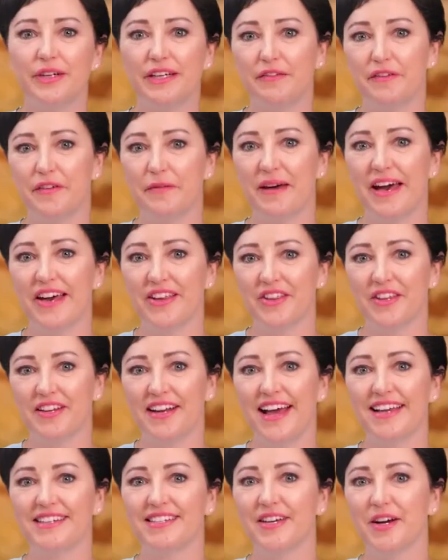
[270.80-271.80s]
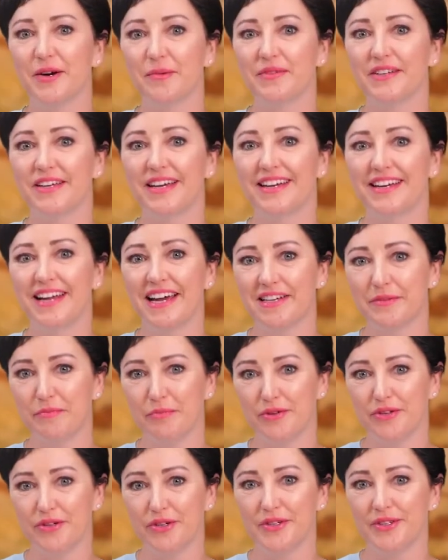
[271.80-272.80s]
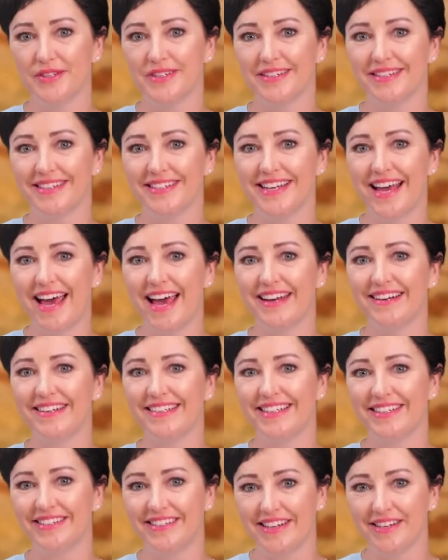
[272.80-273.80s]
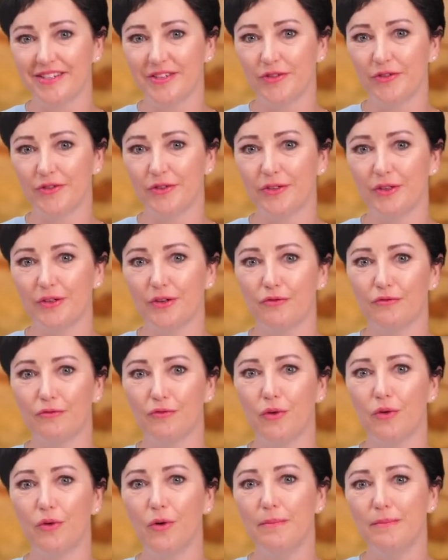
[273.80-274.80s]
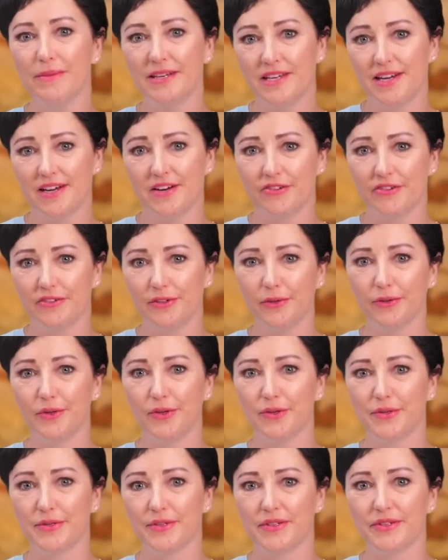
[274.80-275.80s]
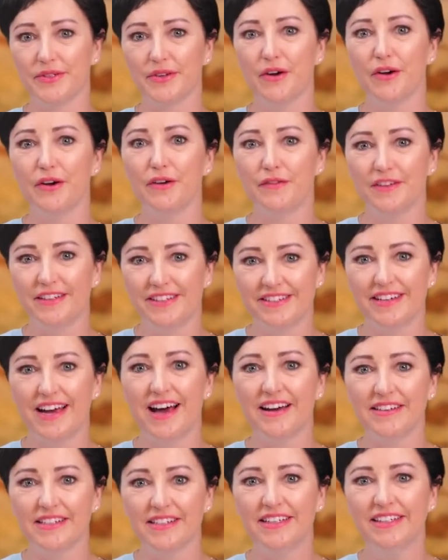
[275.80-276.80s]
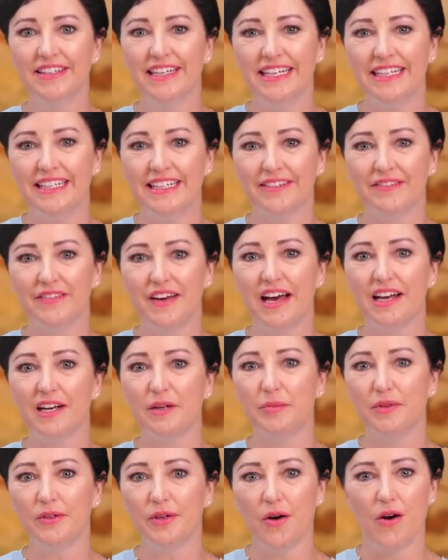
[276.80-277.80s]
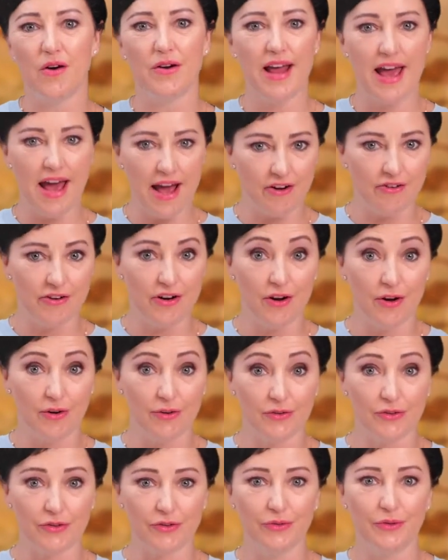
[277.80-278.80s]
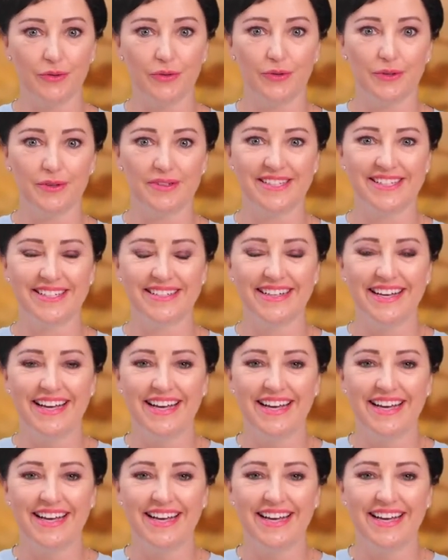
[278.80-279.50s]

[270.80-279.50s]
information has helped connect producers and industrial raw material users over data available on agricultural goods.